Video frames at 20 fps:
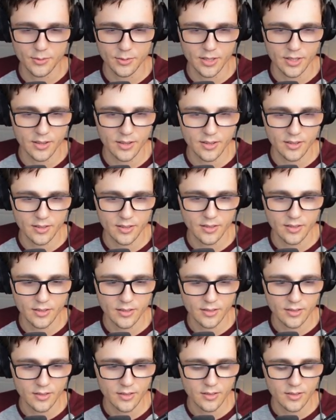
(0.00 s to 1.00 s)
with.
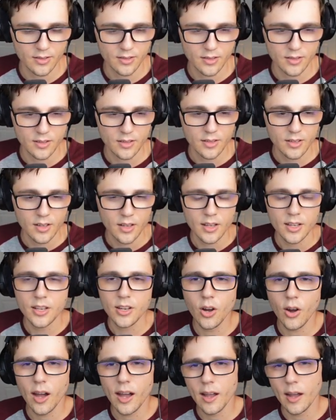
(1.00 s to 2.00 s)
You
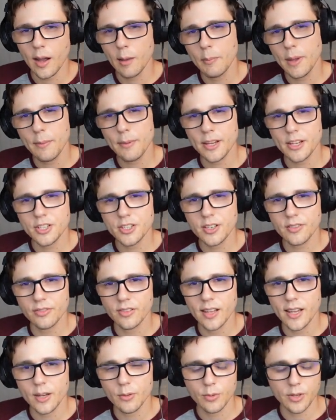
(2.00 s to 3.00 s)
know, I, I maybe I should have
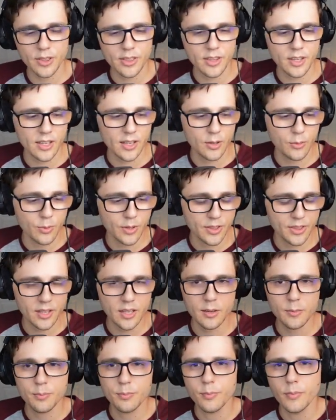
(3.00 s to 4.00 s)
led with the with
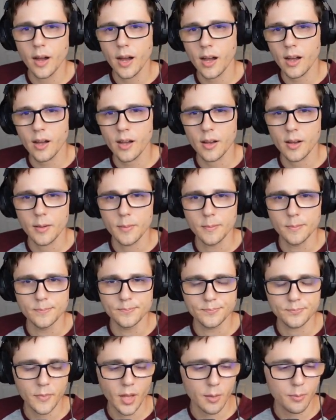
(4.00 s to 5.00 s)
the um,
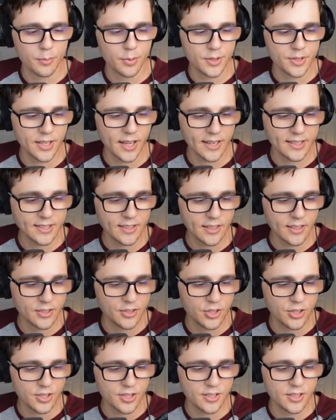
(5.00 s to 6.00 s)
protect
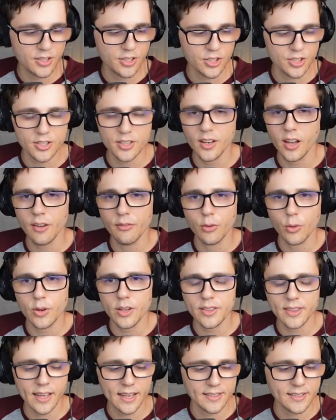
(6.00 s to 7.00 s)
just just to
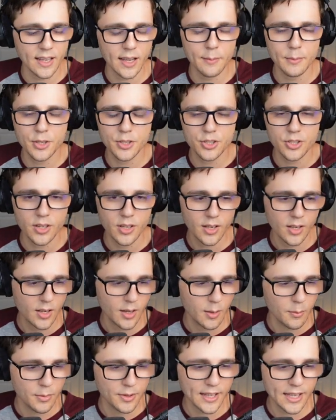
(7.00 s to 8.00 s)
avoid that damage.
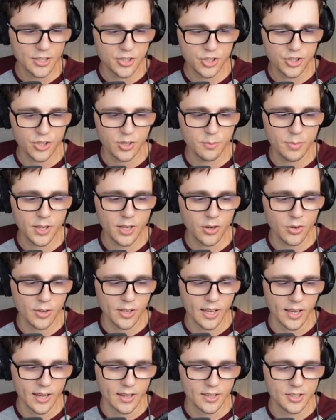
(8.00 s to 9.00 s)
But that should be
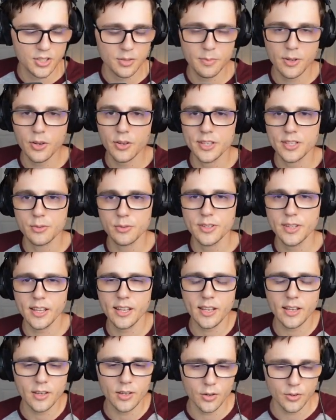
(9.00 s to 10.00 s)
okay. That should be okay because we're
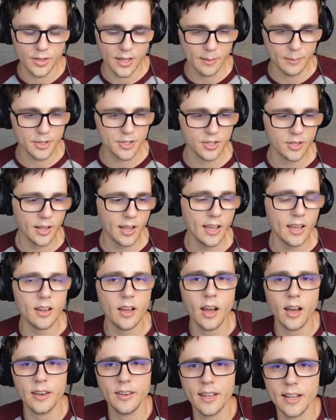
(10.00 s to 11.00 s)
taking no damage in,
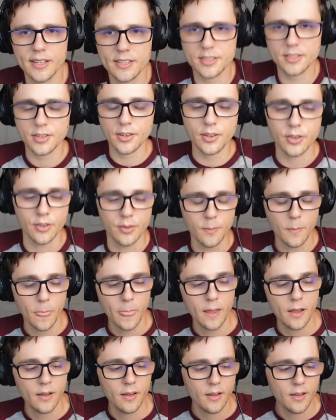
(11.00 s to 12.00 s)
uh, next turn, and
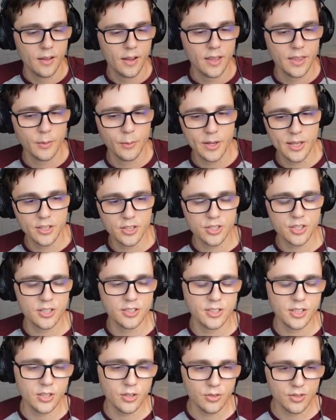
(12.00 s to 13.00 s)
then we can just
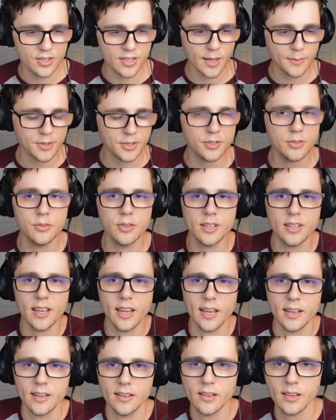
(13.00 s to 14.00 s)
continue to substitute
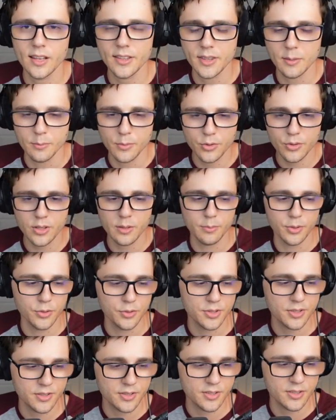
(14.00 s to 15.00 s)
again and let the Moody
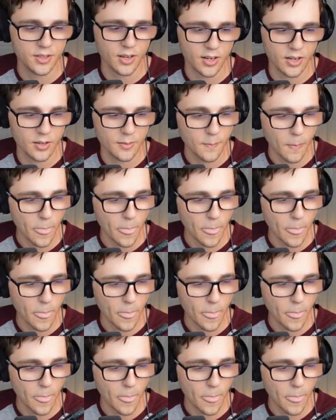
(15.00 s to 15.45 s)
boost start.